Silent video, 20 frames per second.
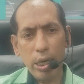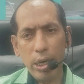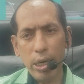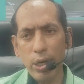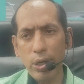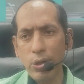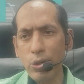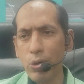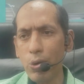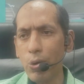it
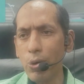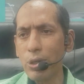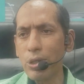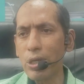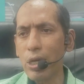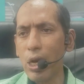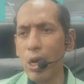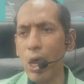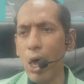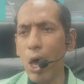shows
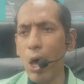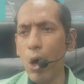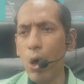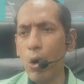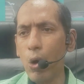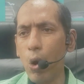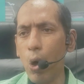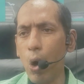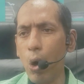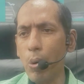
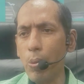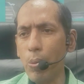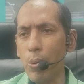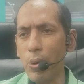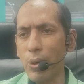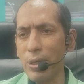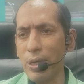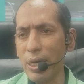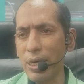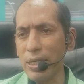long
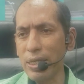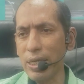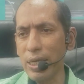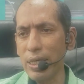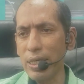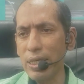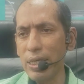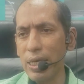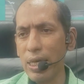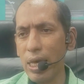
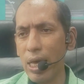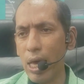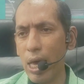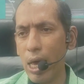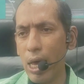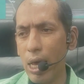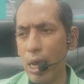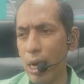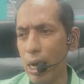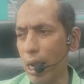projections
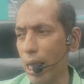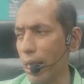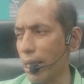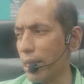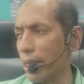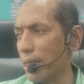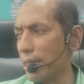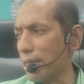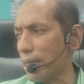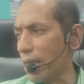like
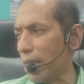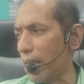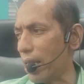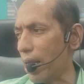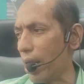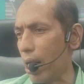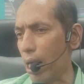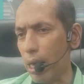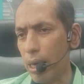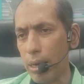the
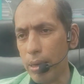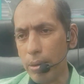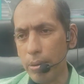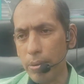cilia,